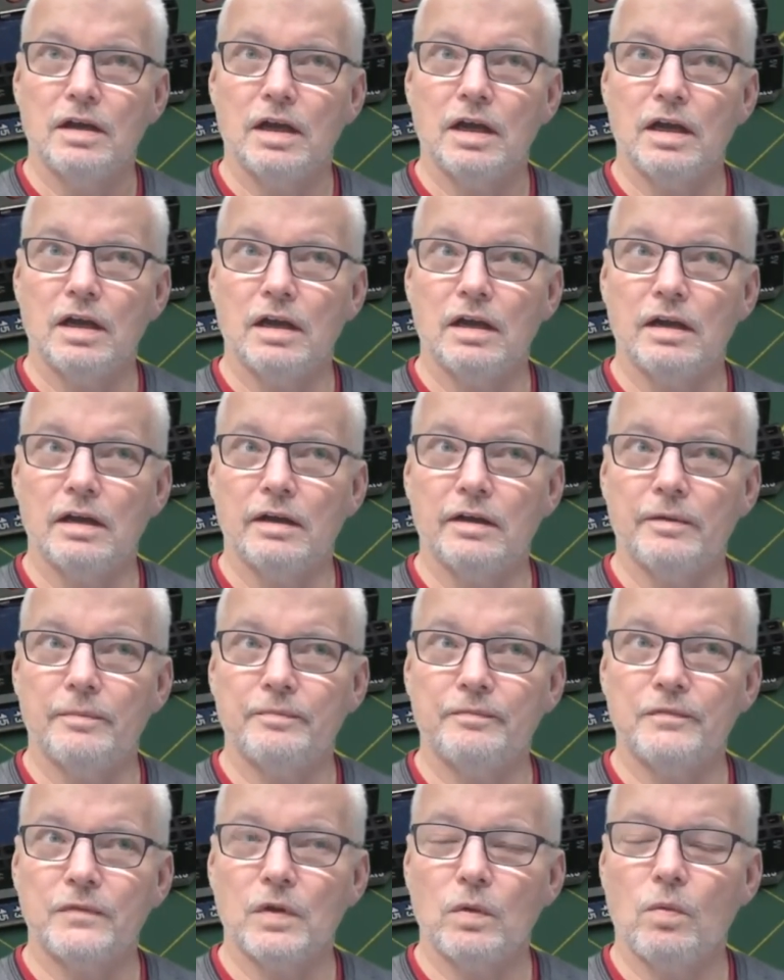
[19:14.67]

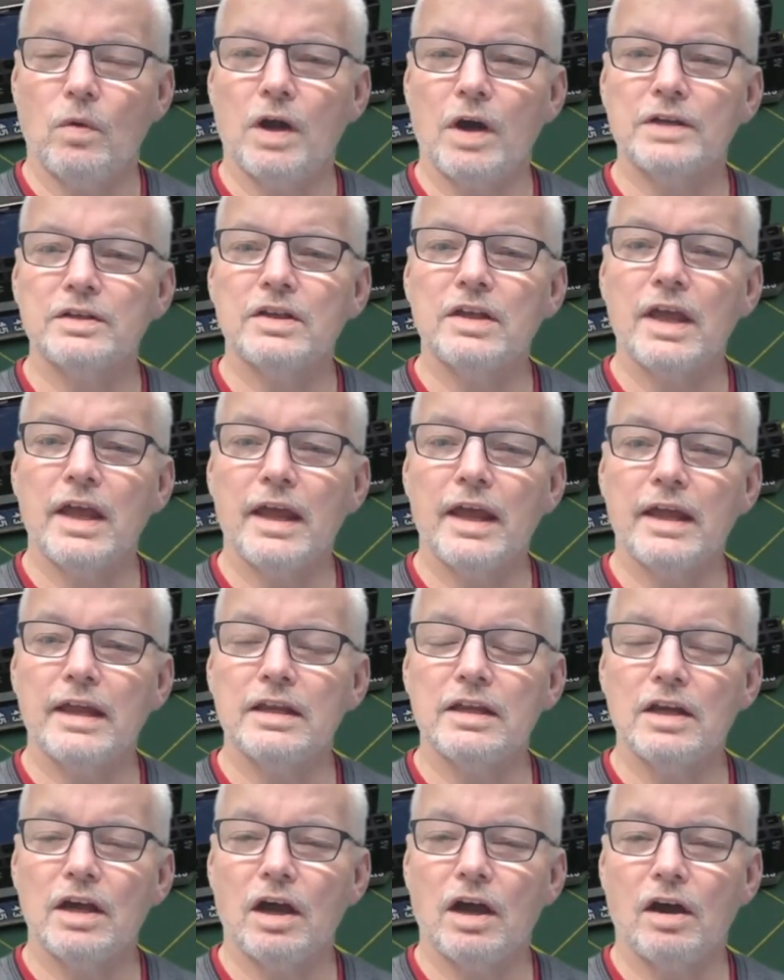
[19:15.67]

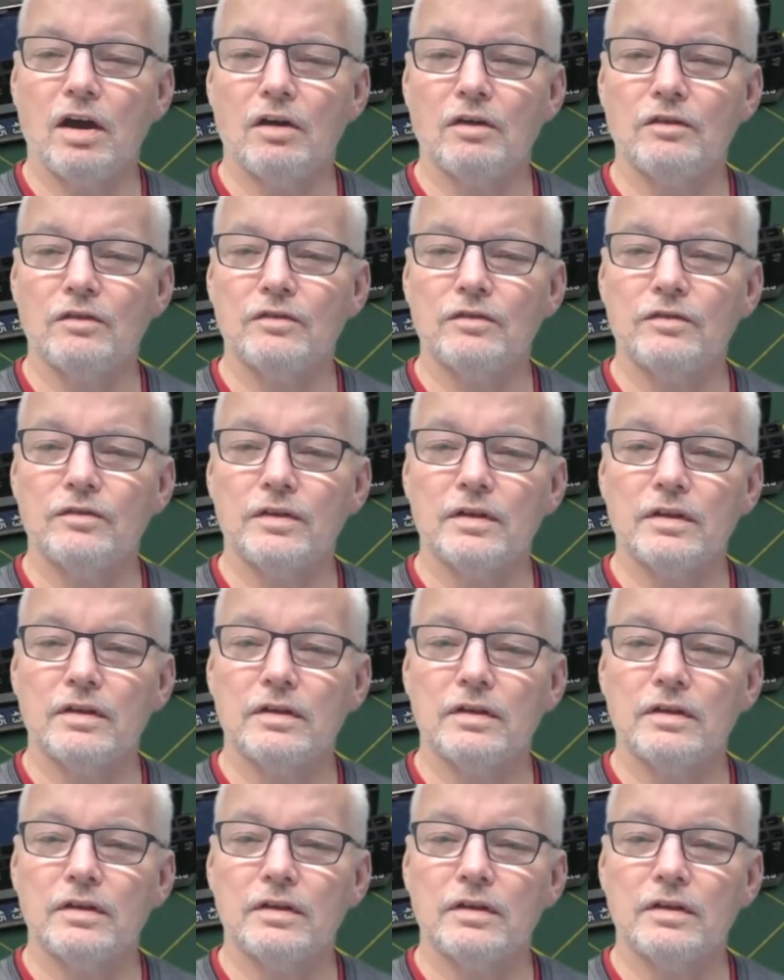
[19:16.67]
1K of